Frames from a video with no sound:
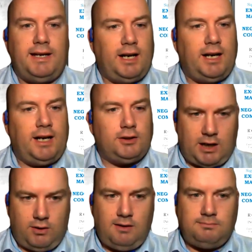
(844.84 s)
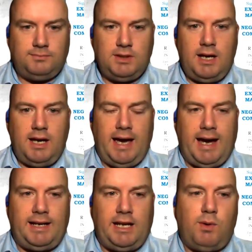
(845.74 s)
Toyota Corolla
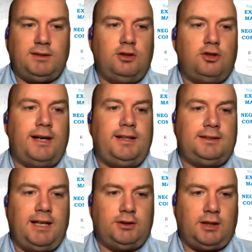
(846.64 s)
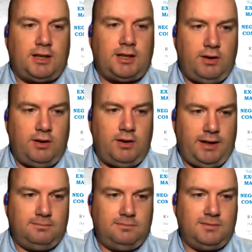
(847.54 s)
and he wants to trade this Toyota Corolla in.
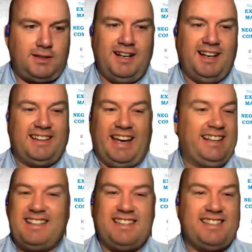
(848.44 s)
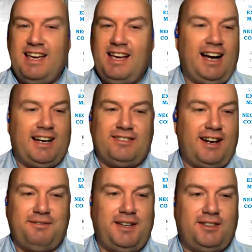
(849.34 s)
Okay, Henry says, I don't
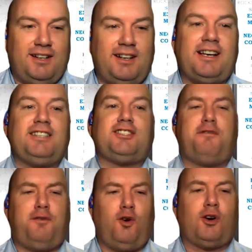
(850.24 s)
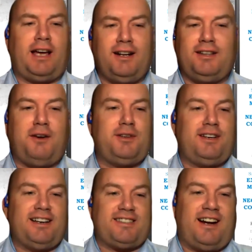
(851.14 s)
drive Toyota. Okay, he's got a Ford. I don't care what you
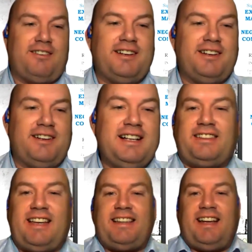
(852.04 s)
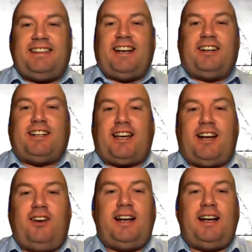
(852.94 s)
guys drive. So he takes that Toyota
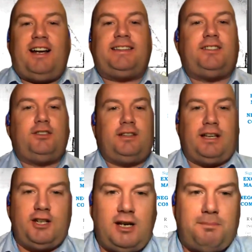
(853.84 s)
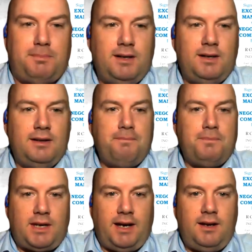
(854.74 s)
Corolla and he takes it to the dealership.
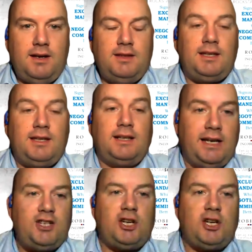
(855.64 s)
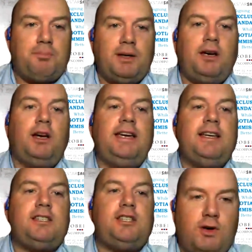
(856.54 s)
Okay, the dealership
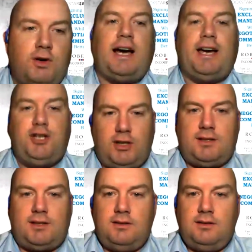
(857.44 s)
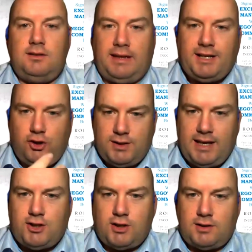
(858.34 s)
is you as an agent. That's you as the
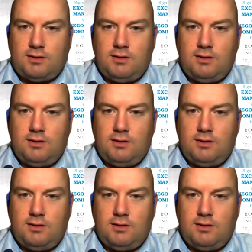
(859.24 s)
agent.